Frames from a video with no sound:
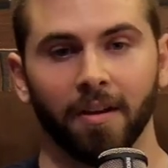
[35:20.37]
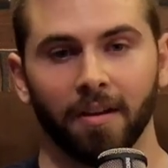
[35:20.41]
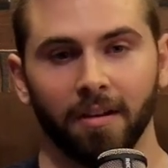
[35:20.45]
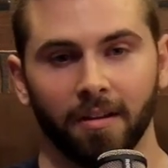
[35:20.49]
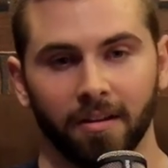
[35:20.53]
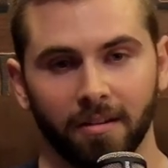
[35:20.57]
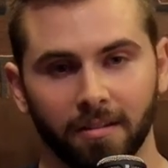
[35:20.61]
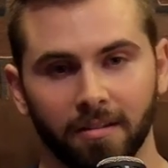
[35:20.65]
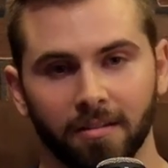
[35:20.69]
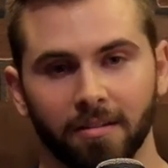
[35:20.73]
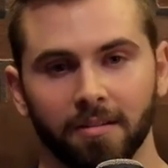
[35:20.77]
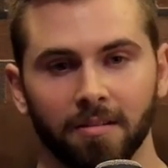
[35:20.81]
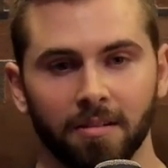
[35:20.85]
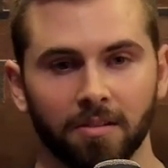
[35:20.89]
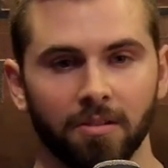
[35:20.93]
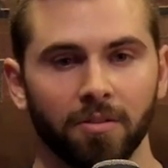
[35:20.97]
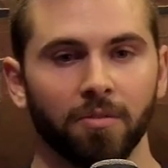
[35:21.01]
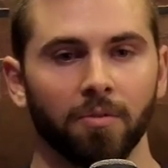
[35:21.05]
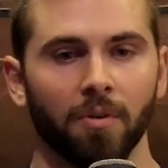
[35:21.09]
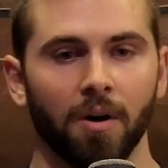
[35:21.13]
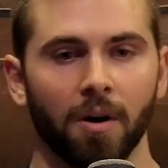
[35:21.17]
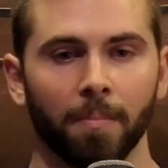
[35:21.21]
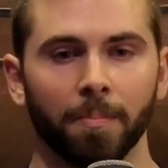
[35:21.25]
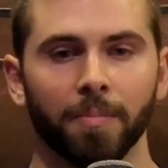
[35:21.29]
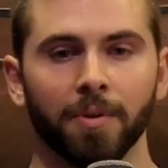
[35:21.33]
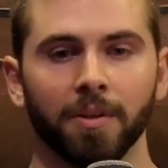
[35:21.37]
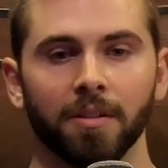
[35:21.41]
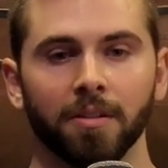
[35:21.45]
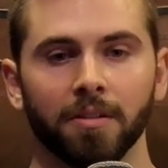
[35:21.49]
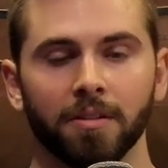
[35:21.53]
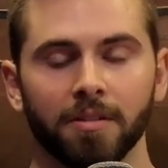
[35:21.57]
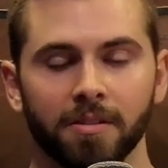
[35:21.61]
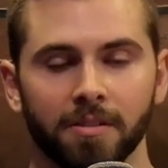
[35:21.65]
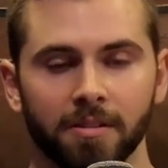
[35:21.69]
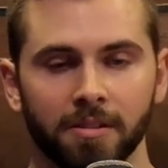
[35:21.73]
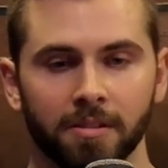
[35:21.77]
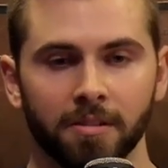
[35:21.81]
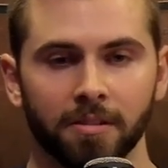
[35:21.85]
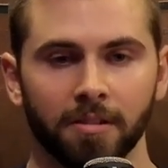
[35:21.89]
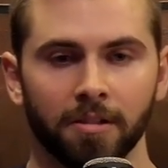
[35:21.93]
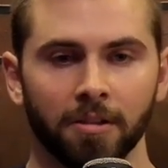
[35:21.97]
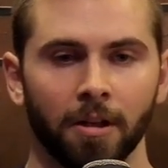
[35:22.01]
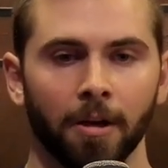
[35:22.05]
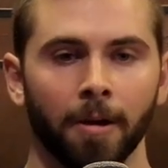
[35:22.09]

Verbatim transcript: Yeah. And know this, just to